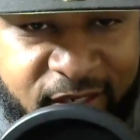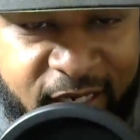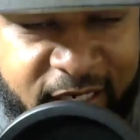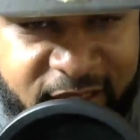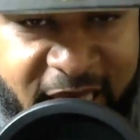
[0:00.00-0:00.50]

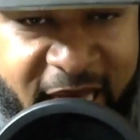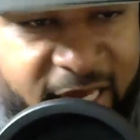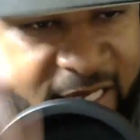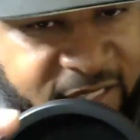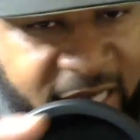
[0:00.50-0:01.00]
And this
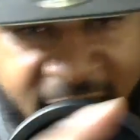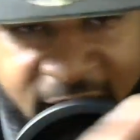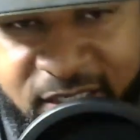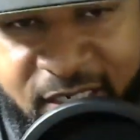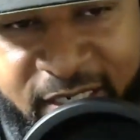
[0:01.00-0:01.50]
guy is an
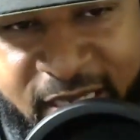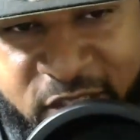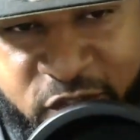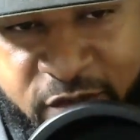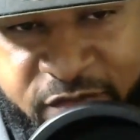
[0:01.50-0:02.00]
excellent
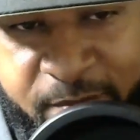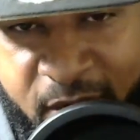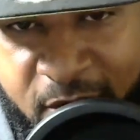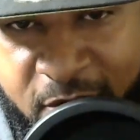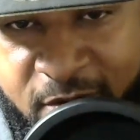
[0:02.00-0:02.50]
catcher of the
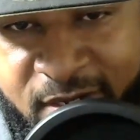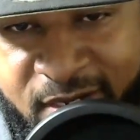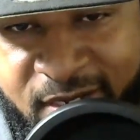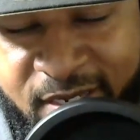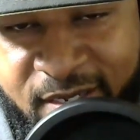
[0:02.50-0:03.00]
ball.
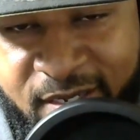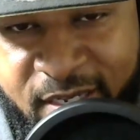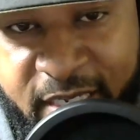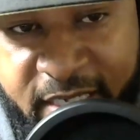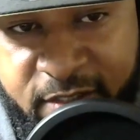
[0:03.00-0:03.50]

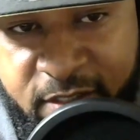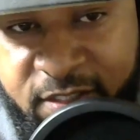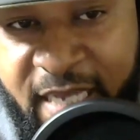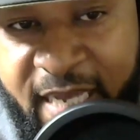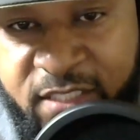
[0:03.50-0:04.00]
He had good
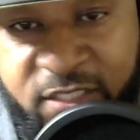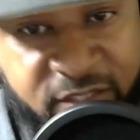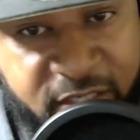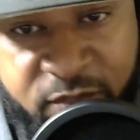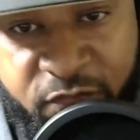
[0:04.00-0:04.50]
size. He's
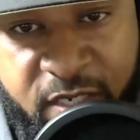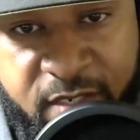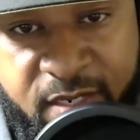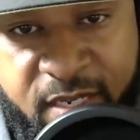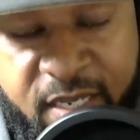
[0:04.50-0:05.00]
6
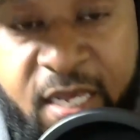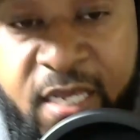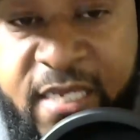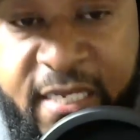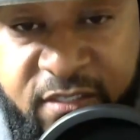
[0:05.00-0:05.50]
feet.
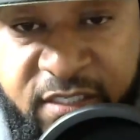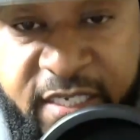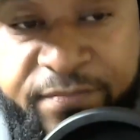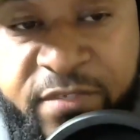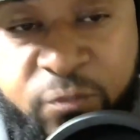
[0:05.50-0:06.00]
He has
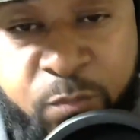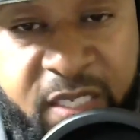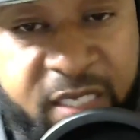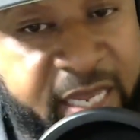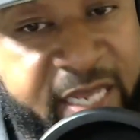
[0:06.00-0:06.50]
deceptive
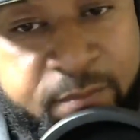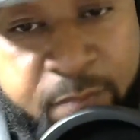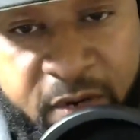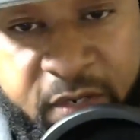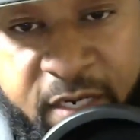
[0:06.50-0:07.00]
speed. He ain't
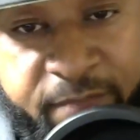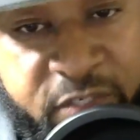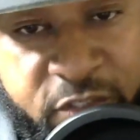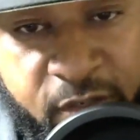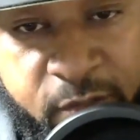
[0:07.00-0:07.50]
burning up
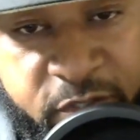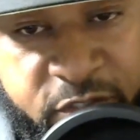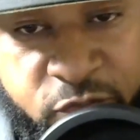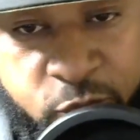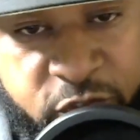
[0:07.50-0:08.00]
the joint with
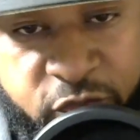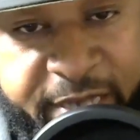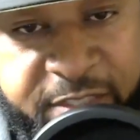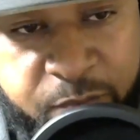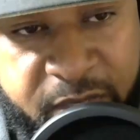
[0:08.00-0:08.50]
his, with
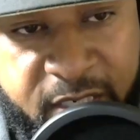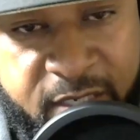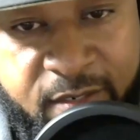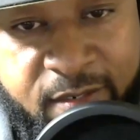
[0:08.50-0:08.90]
track speed,